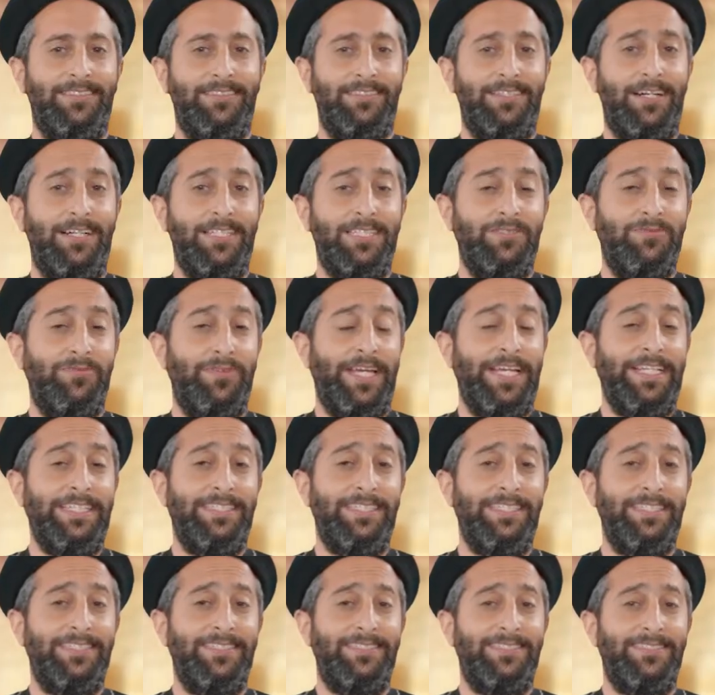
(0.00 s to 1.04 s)
God's
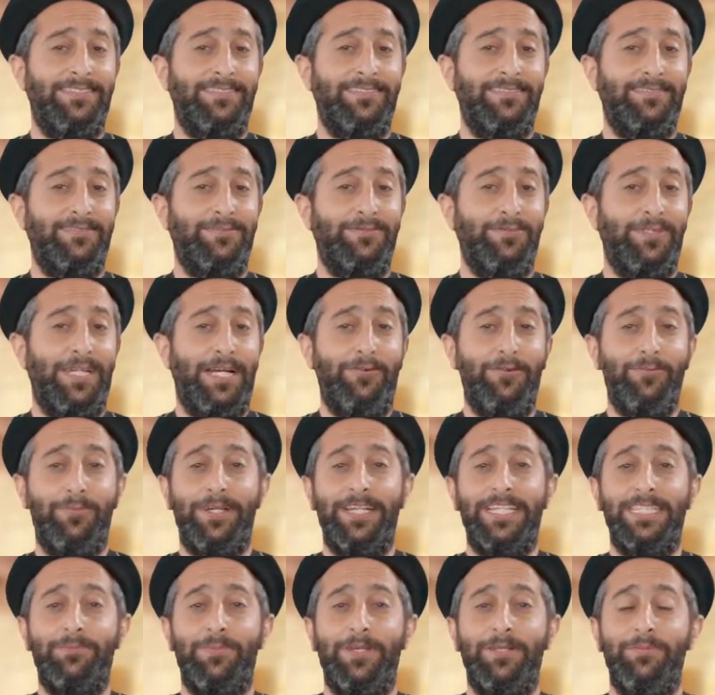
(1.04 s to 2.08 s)
face is what
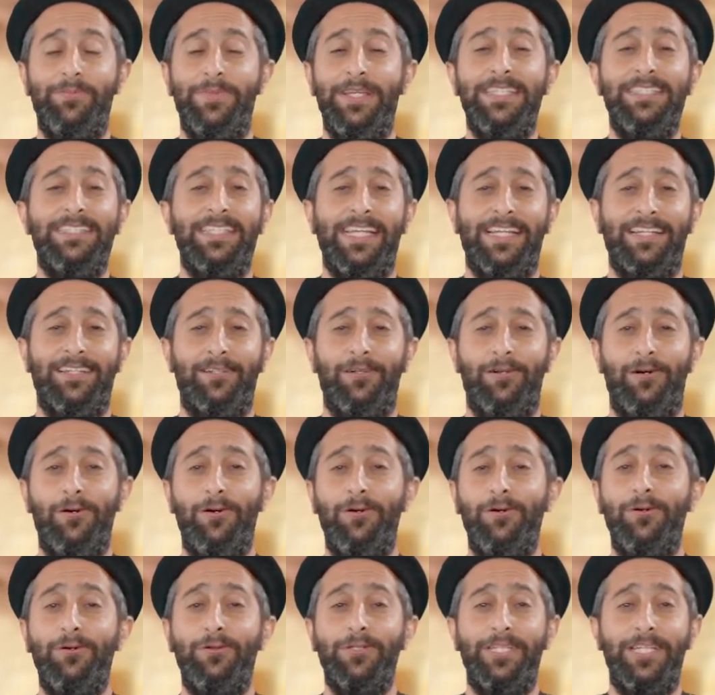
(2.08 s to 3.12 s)
everybody's been missing
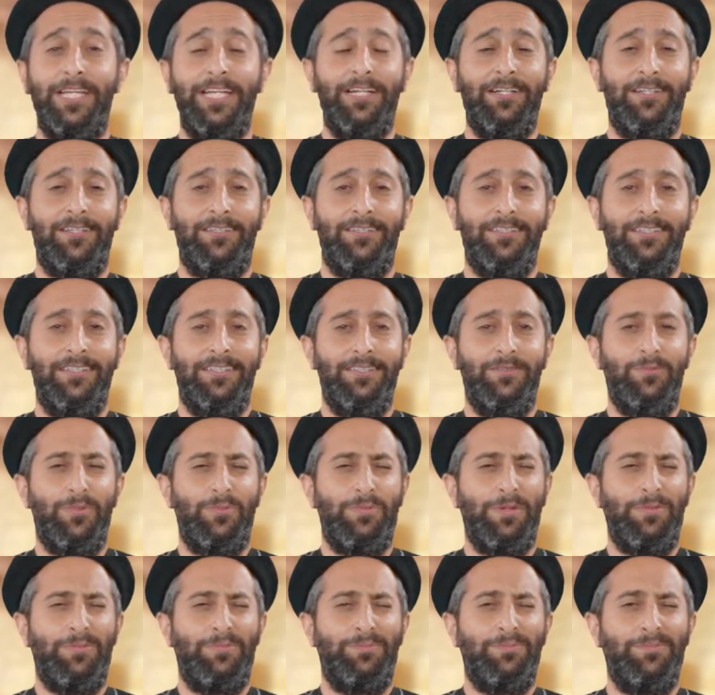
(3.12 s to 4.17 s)
all year.
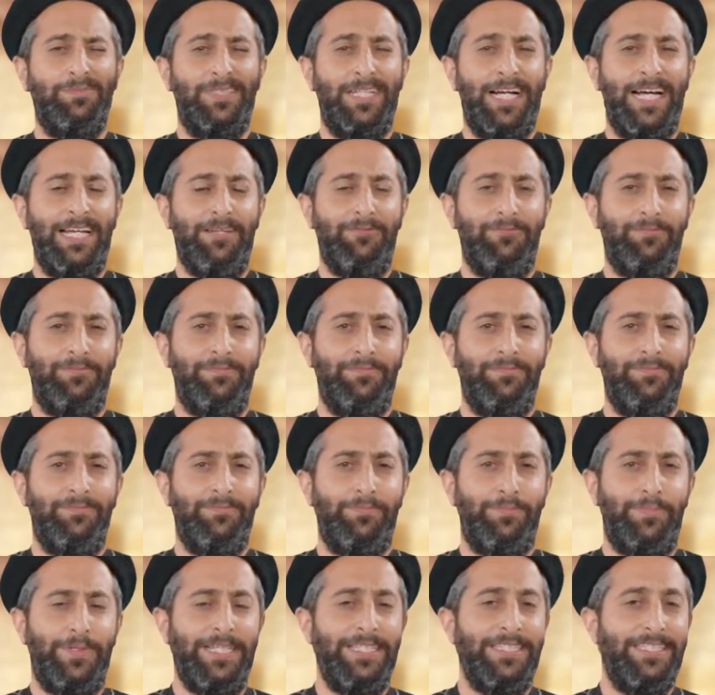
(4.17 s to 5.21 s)
Been kind
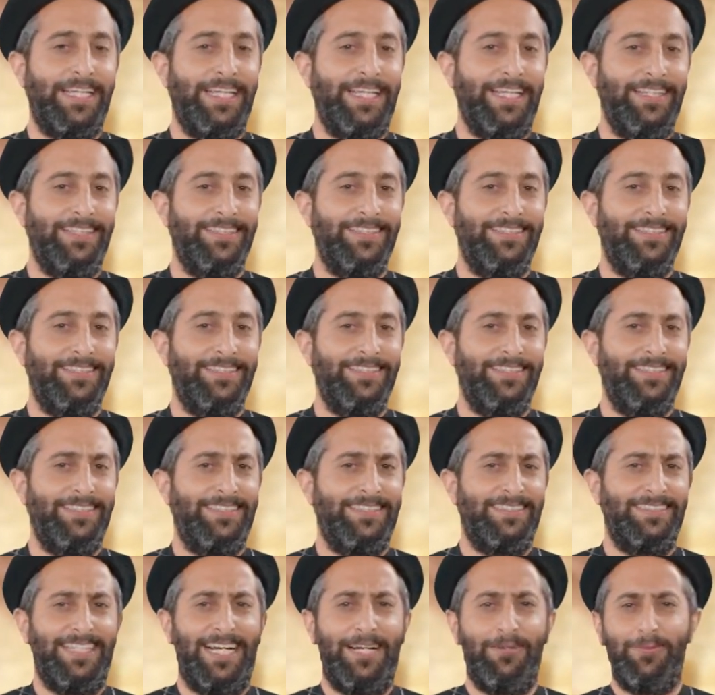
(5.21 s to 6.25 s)
of busy,
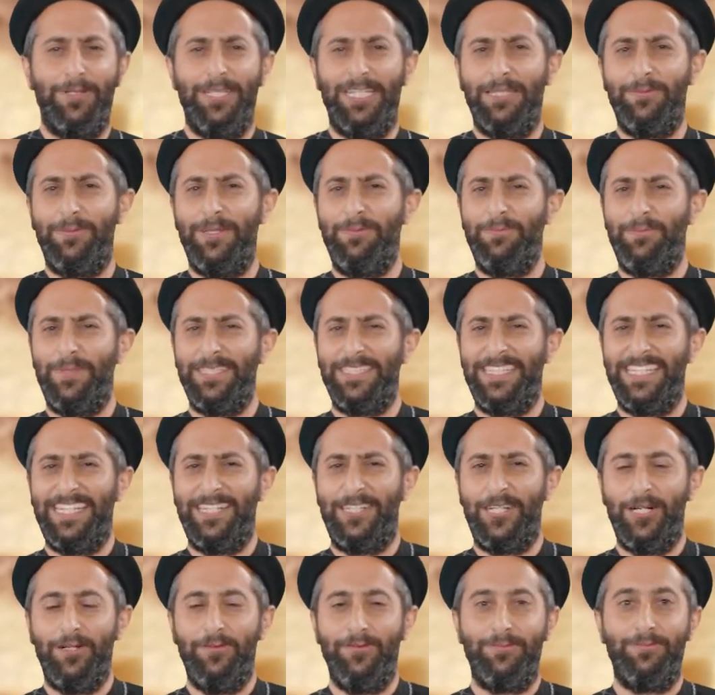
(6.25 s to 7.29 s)
not really being busy in
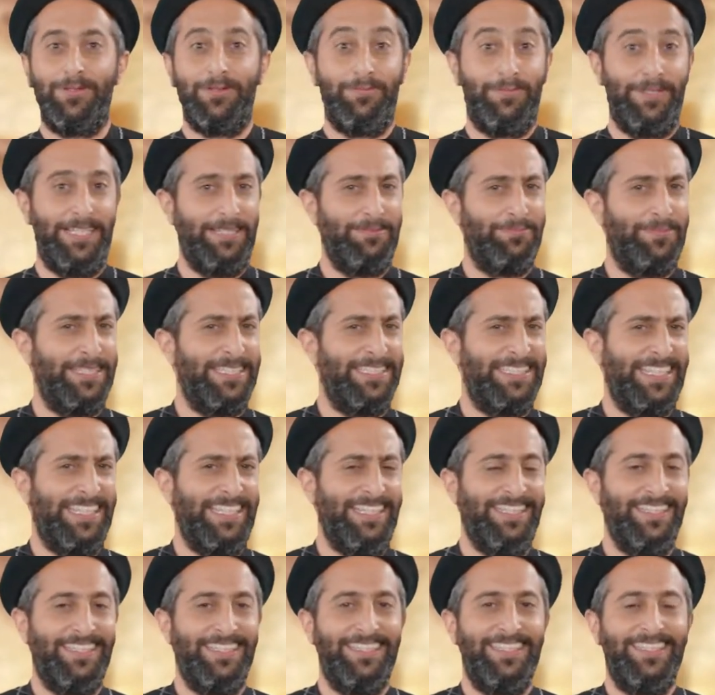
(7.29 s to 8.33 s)
COVID, but being
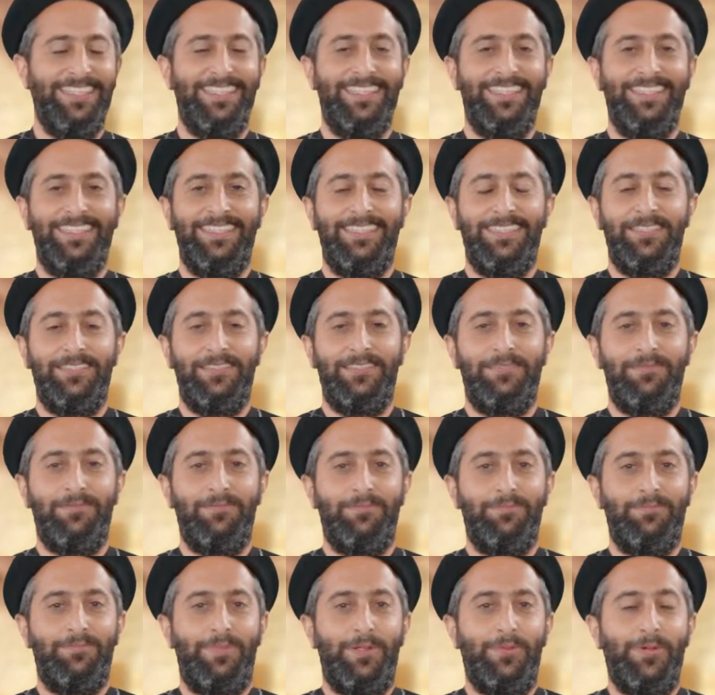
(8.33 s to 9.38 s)
busy.
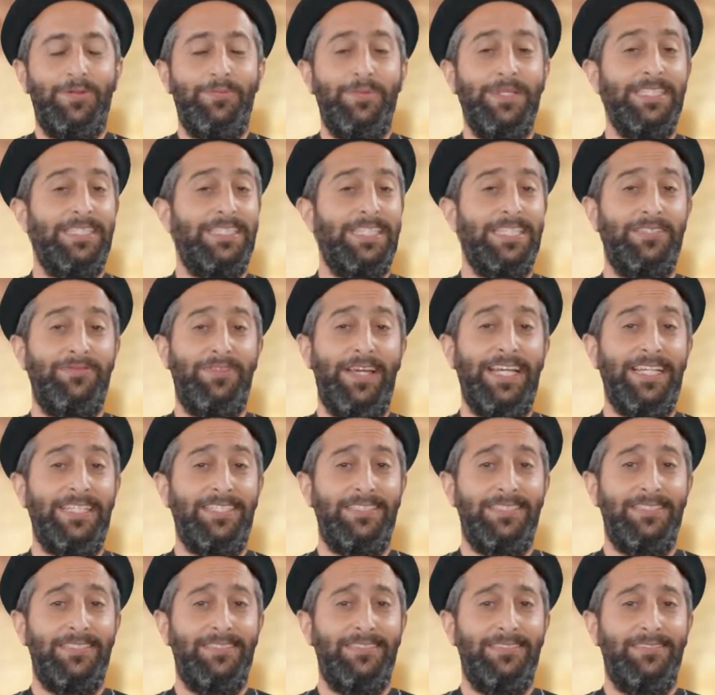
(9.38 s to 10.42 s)
But we missed His
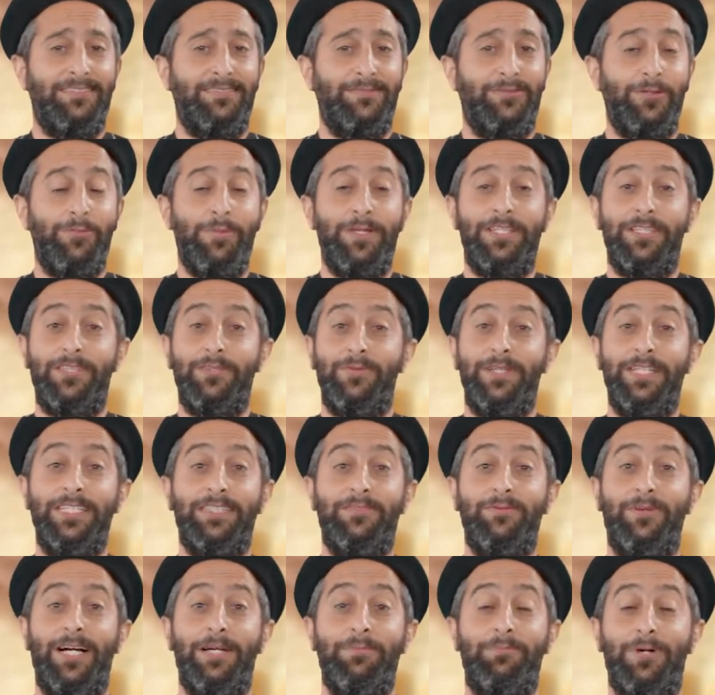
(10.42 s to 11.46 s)
face. We missed the
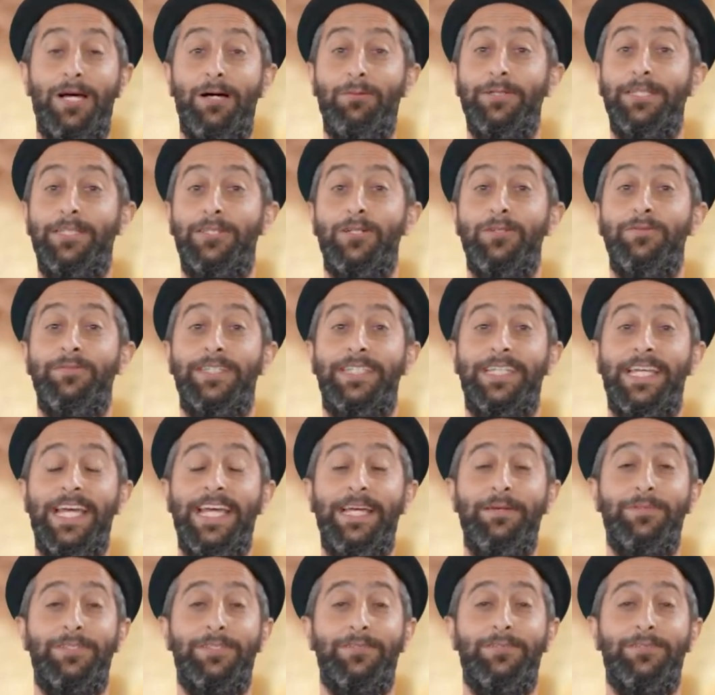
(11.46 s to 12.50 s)
reason why probably COVID
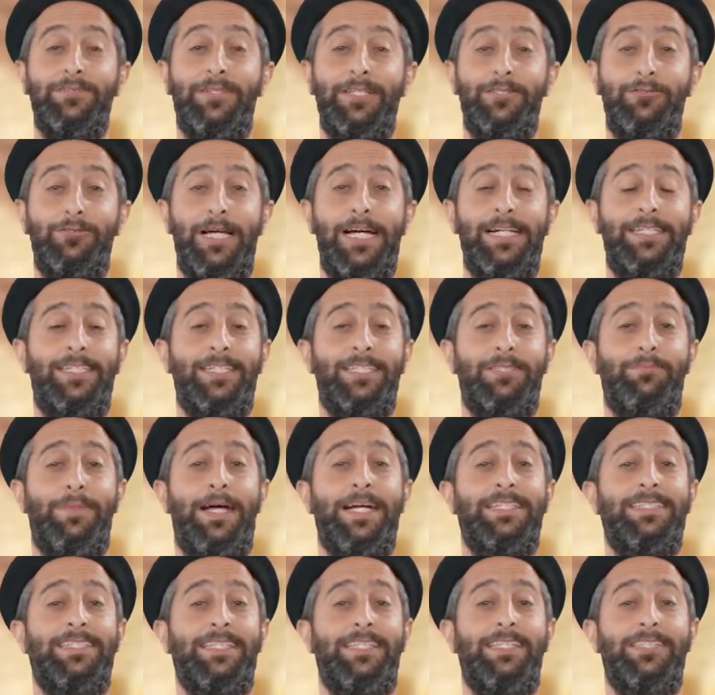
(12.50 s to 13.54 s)
came, to attract us
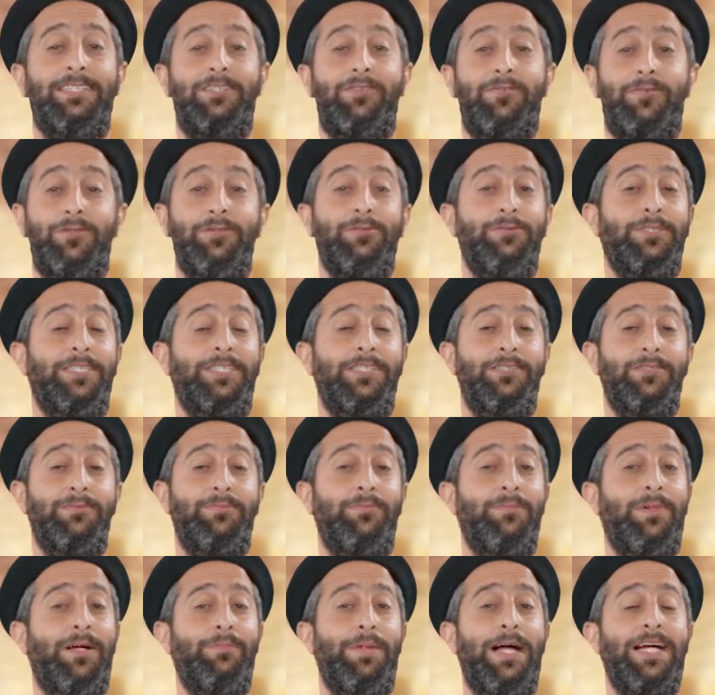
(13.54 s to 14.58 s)
back to His throne and to
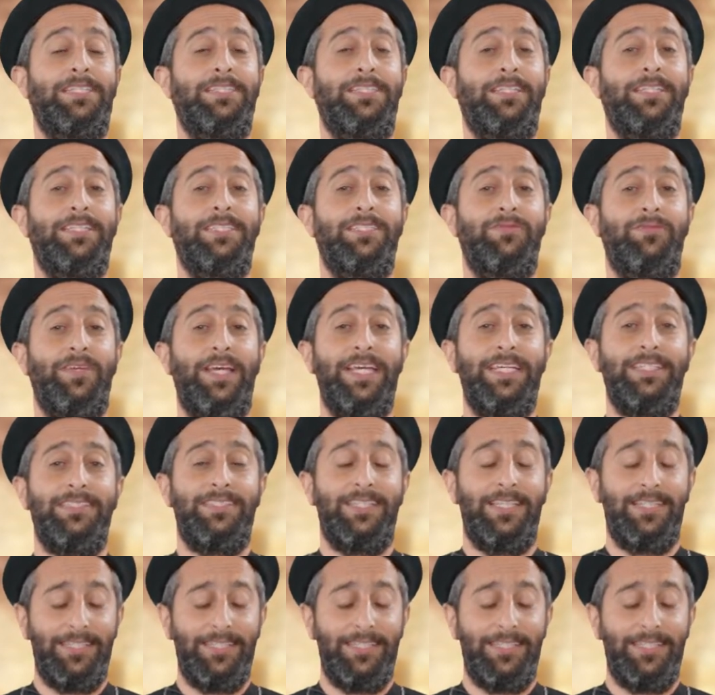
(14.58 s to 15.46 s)
back to His face.